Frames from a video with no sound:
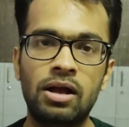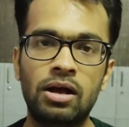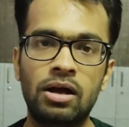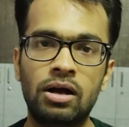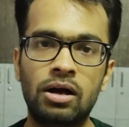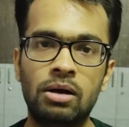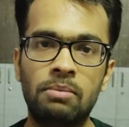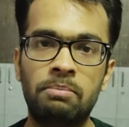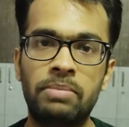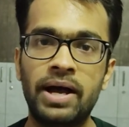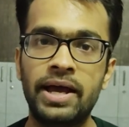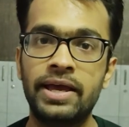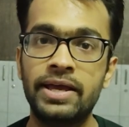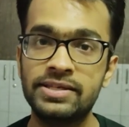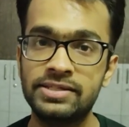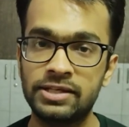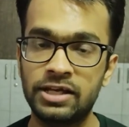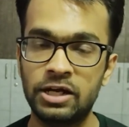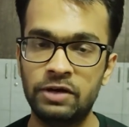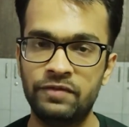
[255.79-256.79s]
by
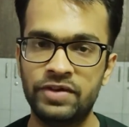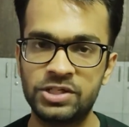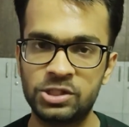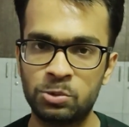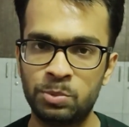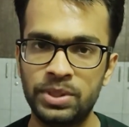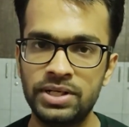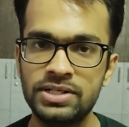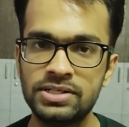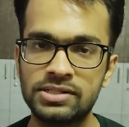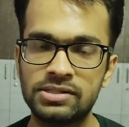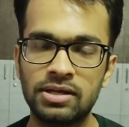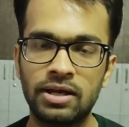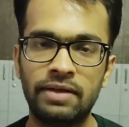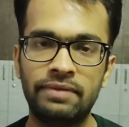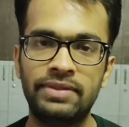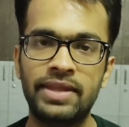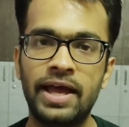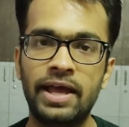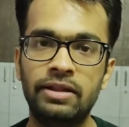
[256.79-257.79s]
his investments
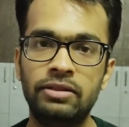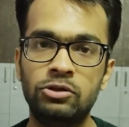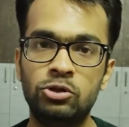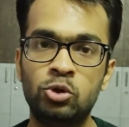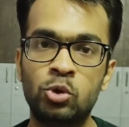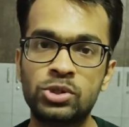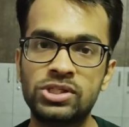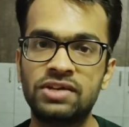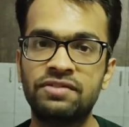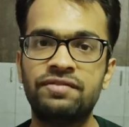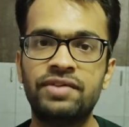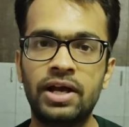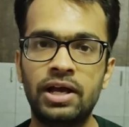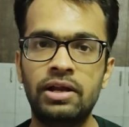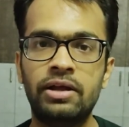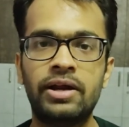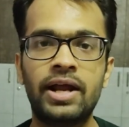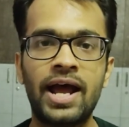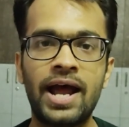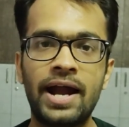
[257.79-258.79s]
than Joseph
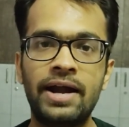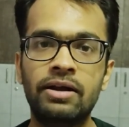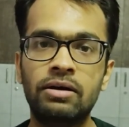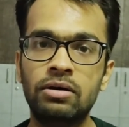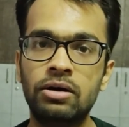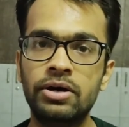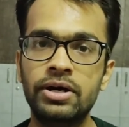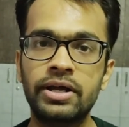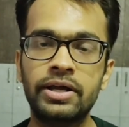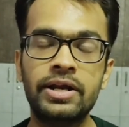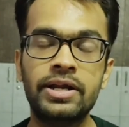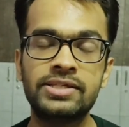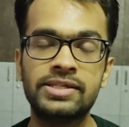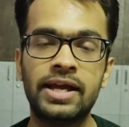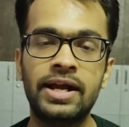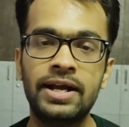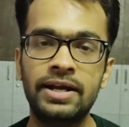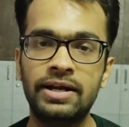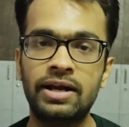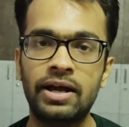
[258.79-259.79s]
Heller had earned in his
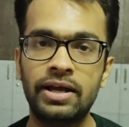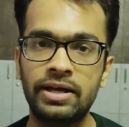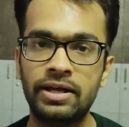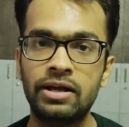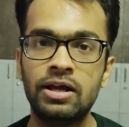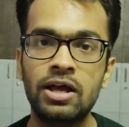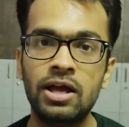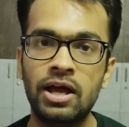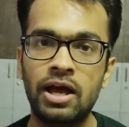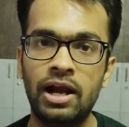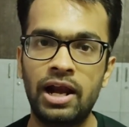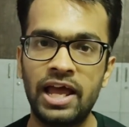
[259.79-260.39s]
entire